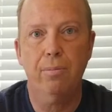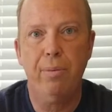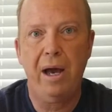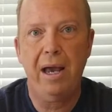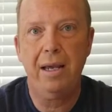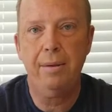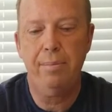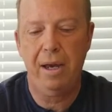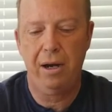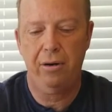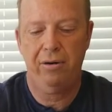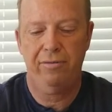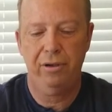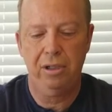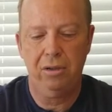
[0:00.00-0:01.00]
buying
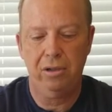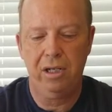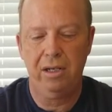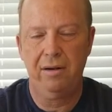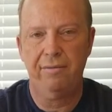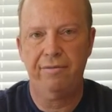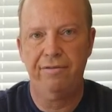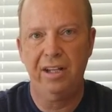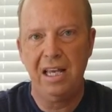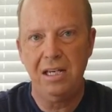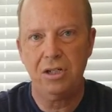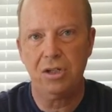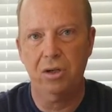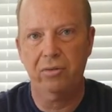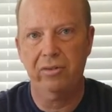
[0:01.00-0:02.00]
power, if we look at
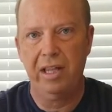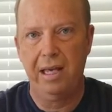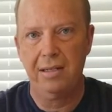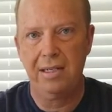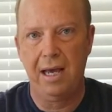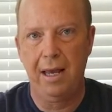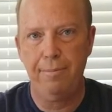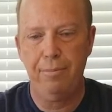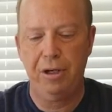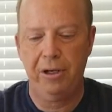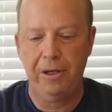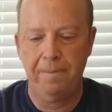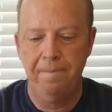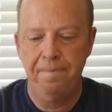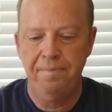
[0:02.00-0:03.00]
inflation over that time
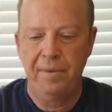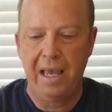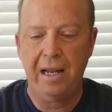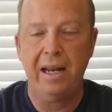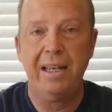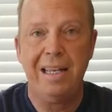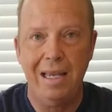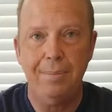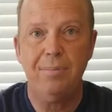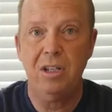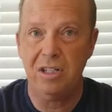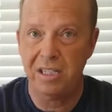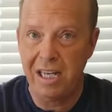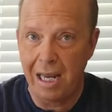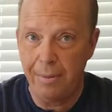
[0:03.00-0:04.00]
period, and I keep the
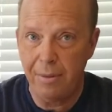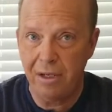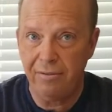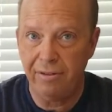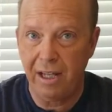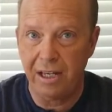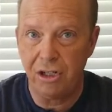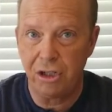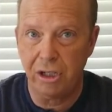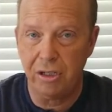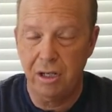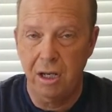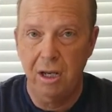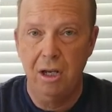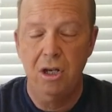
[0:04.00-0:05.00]
same inflation,
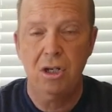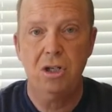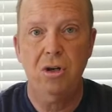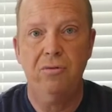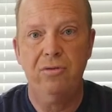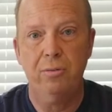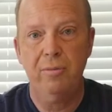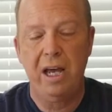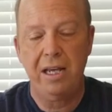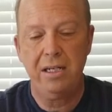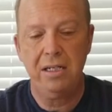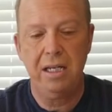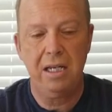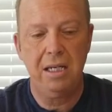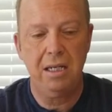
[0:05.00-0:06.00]
so from
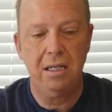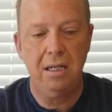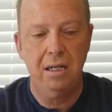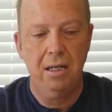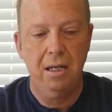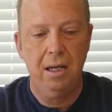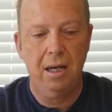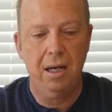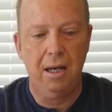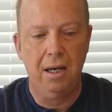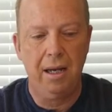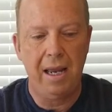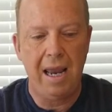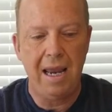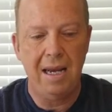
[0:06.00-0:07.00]

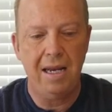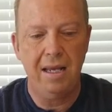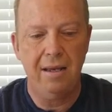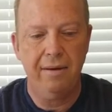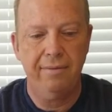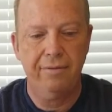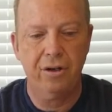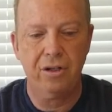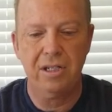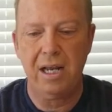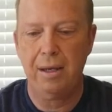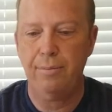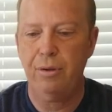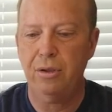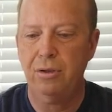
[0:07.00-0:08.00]
1980, for
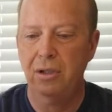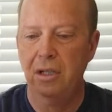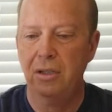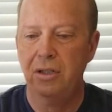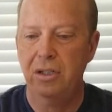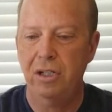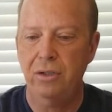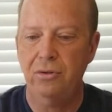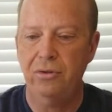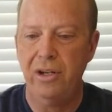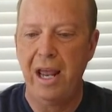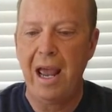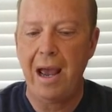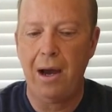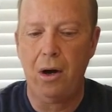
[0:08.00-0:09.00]
example, till
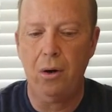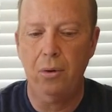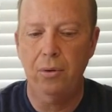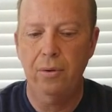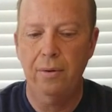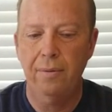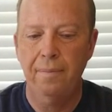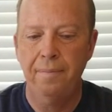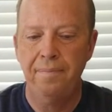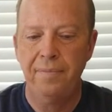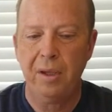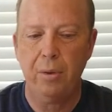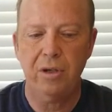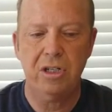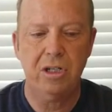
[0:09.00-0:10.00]
now,
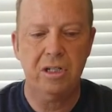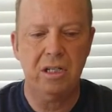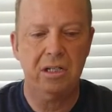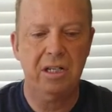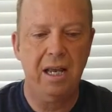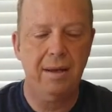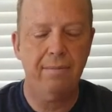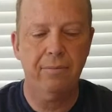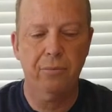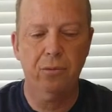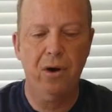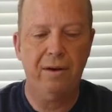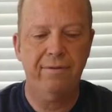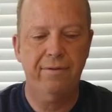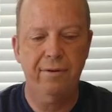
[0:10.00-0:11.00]
which is the same
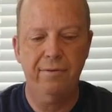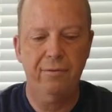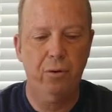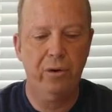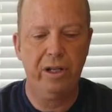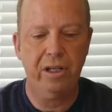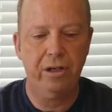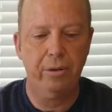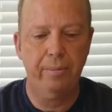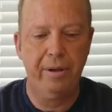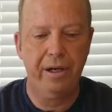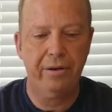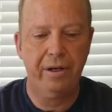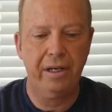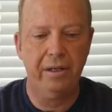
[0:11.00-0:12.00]
rough 40-year
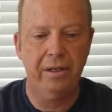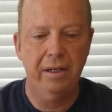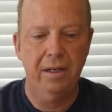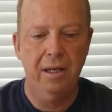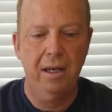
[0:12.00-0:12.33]
period,